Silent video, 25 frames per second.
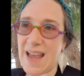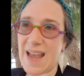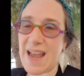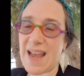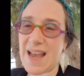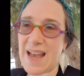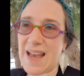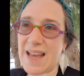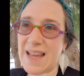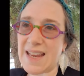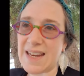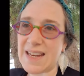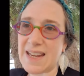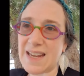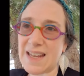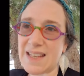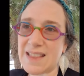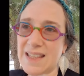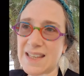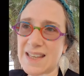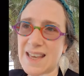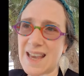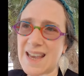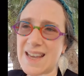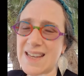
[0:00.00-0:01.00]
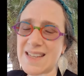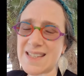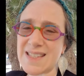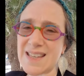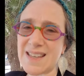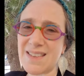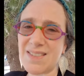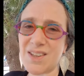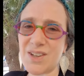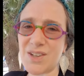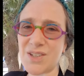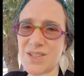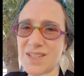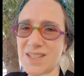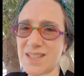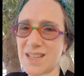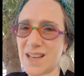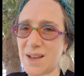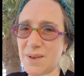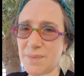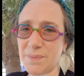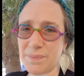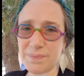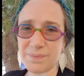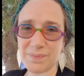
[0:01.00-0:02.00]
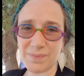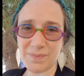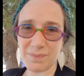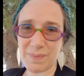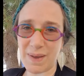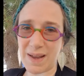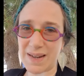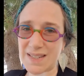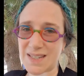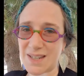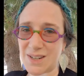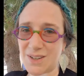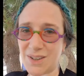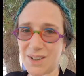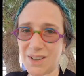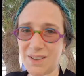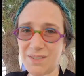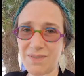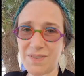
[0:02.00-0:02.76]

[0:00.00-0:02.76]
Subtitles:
And in the case that there's some bacterial